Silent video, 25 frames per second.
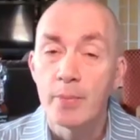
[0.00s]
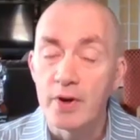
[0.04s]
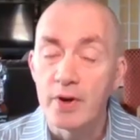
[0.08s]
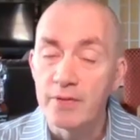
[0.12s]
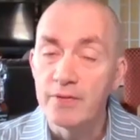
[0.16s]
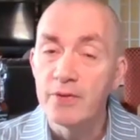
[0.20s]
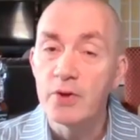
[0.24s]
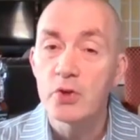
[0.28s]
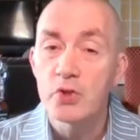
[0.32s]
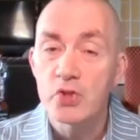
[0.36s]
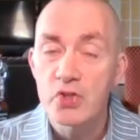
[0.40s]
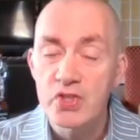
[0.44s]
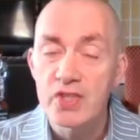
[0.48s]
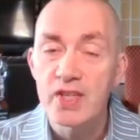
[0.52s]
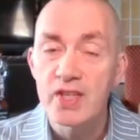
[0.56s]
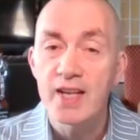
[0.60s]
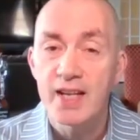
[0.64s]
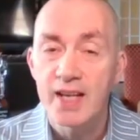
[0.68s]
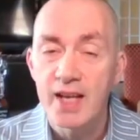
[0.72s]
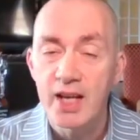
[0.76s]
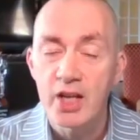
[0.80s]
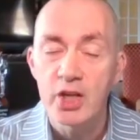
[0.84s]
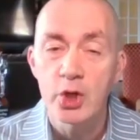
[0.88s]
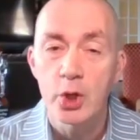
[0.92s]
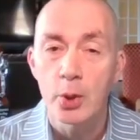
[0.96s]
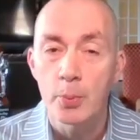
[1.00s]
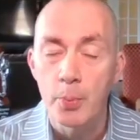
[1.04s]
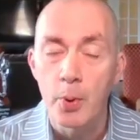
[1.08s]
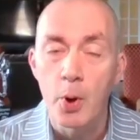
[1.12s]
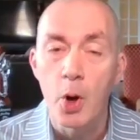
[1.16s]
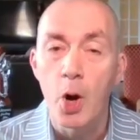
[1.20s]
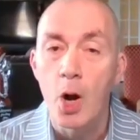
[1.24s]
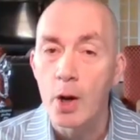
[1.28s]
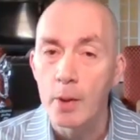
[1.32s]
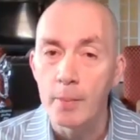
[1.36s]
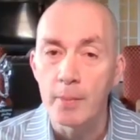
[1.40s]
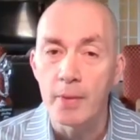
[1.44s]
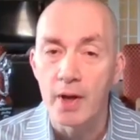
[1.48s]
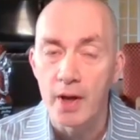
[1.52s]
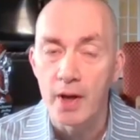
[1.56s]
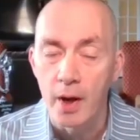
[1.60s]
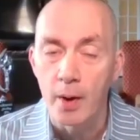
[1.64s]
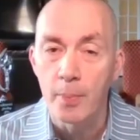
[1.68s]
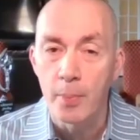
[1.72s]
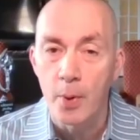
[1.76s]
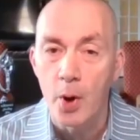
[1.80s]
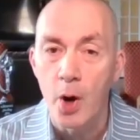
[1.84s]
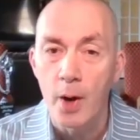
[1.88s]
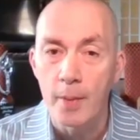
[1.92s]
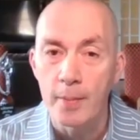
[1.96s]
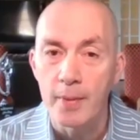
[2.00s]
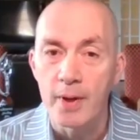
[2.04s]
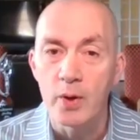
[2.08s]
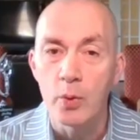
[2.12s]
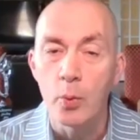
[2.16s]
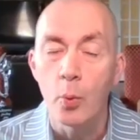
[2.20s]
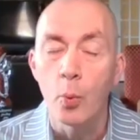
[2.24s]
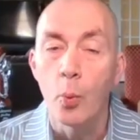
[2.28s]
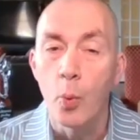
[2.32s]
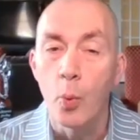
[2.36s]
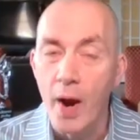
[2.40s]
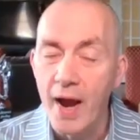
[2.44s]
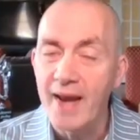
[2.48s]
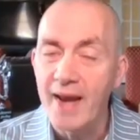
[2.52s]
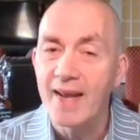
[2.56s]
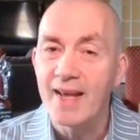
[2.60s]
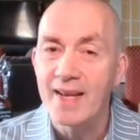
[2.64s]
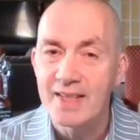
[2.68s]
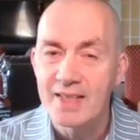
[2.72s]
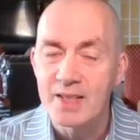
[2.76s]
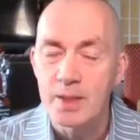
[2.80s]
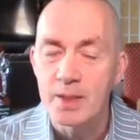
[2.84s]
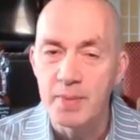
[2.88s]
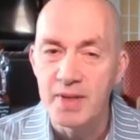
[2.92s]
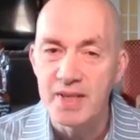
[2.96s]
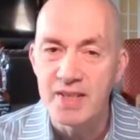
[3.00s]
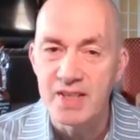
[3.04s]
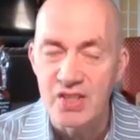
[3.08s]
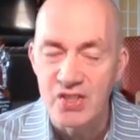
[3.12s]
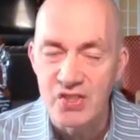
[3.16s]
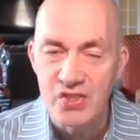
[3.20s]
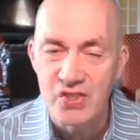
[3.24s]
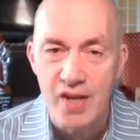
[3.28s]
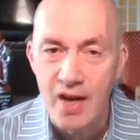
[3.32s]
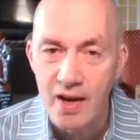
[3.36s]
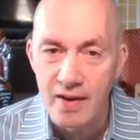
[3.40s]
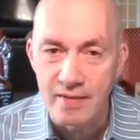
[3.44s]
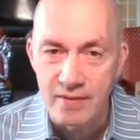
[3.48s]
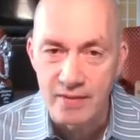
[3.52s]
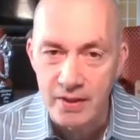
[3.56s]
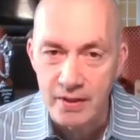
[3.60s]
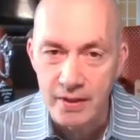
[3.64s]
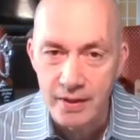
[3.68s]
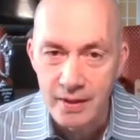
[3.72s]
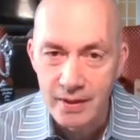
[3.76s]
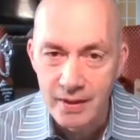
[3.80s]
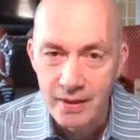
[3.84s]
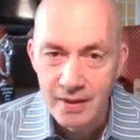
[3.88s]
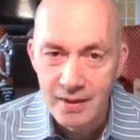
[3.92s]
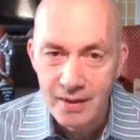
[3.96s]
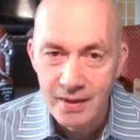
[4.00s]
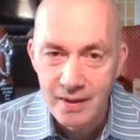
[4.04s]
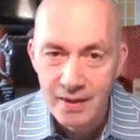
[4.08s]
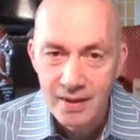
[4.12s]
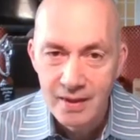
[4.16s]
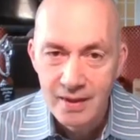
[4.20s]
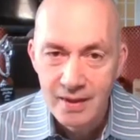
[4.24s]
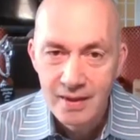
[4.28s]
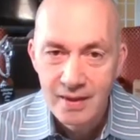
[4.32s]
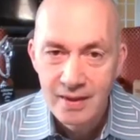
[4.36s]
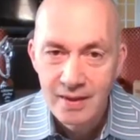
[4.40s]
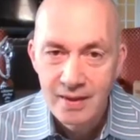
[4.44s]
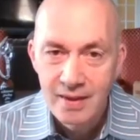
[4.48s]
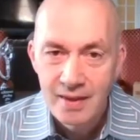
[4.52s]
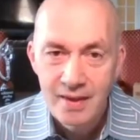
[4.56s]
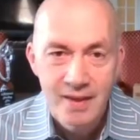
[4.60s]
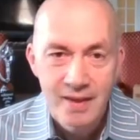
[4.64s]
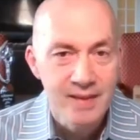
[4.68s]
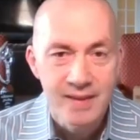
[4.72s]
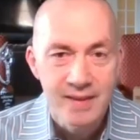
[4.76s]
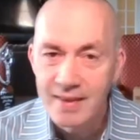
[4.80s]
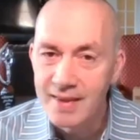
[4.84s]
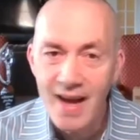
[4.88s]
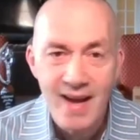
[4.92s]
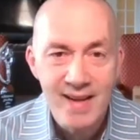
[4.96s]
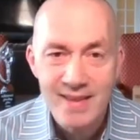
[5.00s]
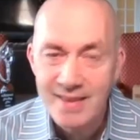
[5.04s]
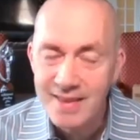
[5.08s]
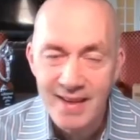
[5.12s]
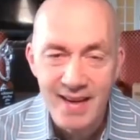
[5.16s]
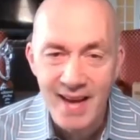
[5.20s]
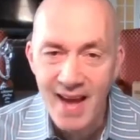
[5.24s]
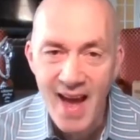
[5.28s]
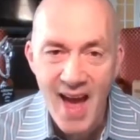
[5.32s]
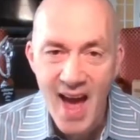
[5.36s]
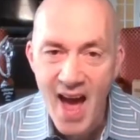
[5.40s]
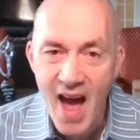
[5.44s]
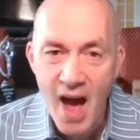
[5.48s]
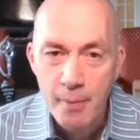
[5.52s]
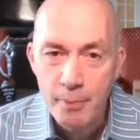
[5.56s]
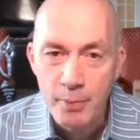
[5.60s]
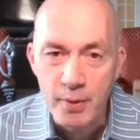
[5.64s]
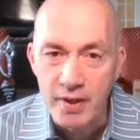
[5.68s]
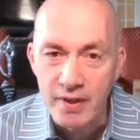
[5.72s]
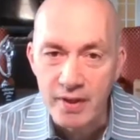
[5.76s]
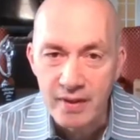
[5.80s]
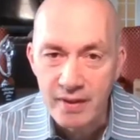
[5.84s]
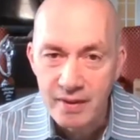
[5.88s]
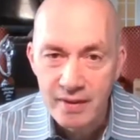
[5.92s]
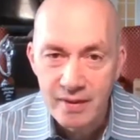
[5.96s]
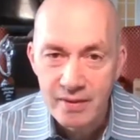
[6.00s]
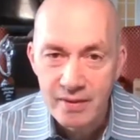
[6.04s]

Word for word: but if you're sitting in your part, apartment waiting to be discovered, not going to happen.